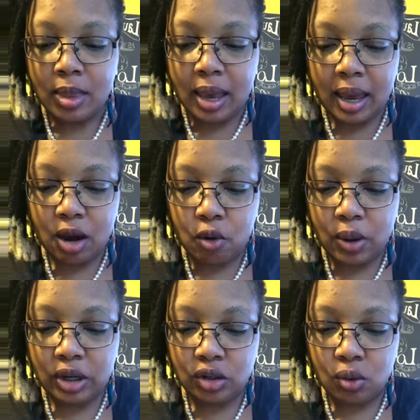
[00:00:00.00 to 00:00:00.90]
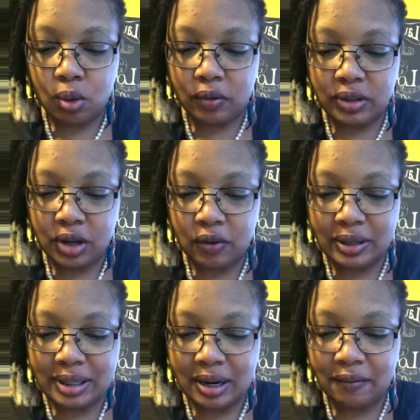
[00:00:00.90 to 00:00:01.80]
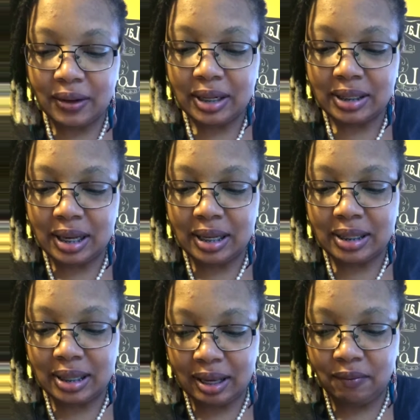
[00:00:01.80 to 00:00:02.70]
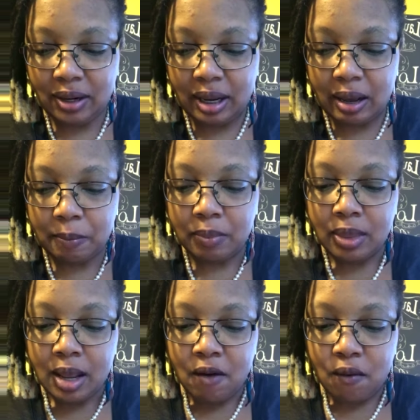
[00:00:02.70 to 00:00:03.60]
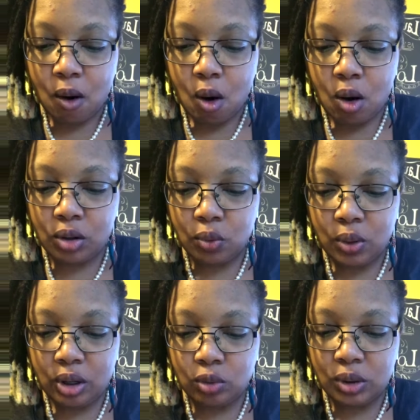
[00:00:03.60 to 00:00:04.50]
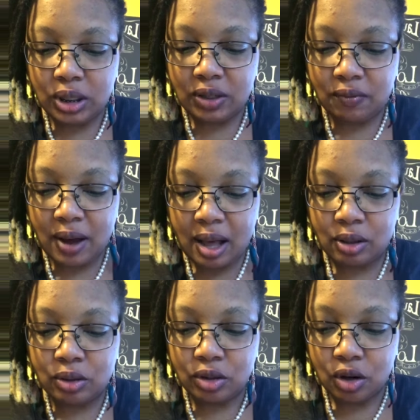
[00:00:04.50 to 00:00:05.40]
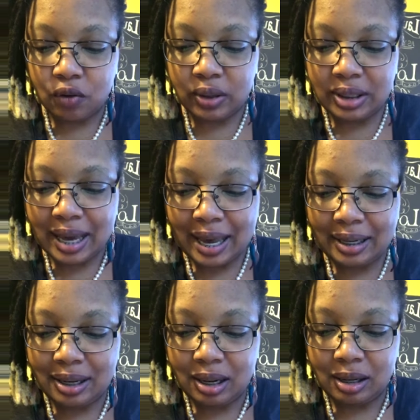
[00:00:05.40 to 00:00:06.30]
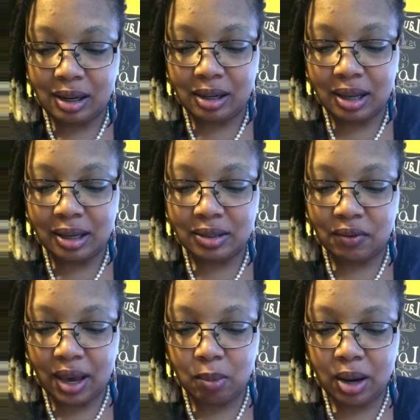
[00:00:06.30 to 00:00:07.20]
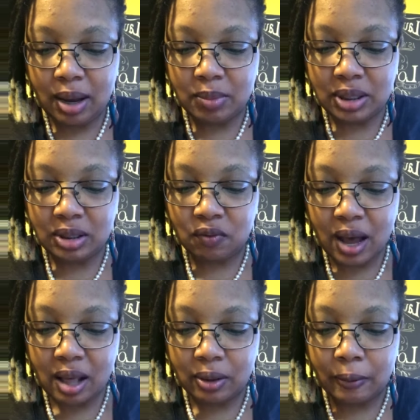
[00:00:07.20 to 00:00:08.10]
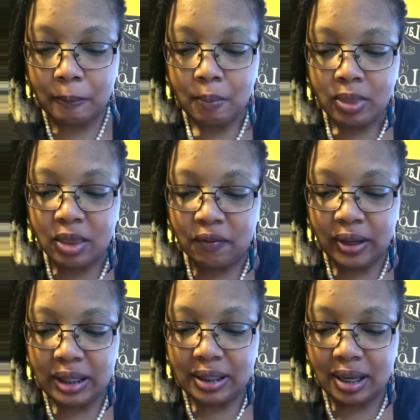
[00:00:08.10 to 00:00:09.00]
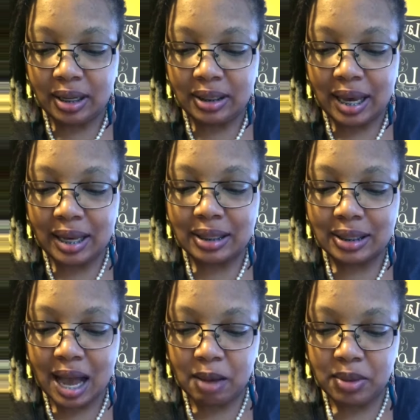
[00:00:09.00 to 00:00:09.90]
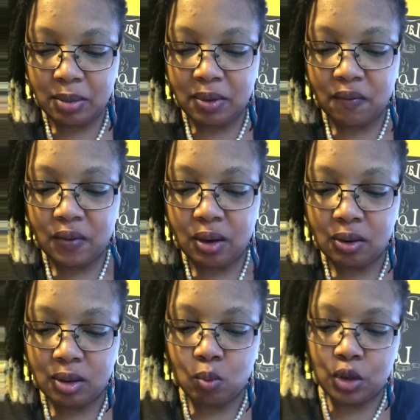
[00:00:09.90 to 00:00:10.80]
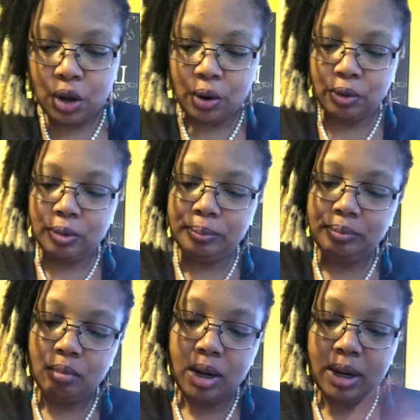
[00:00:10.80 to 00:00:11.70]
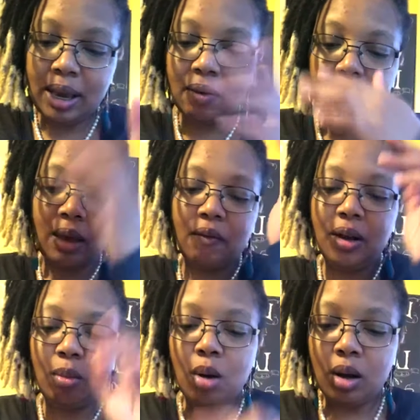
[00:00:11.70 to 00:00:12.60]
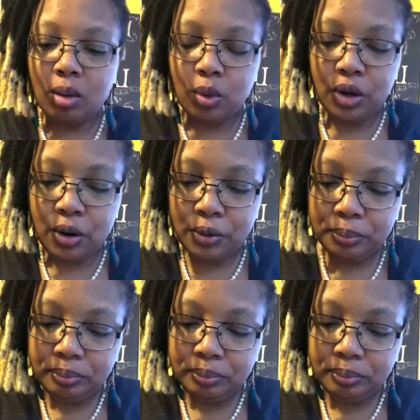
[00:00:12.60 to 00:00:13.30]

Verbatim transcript: and great store of servants, and the Philistines envied him for all the wells which his father's servants had digged in the days of Abraham, his father, the Philistines had stopped them and filled them with earth. And they, they filled them all up with dirt.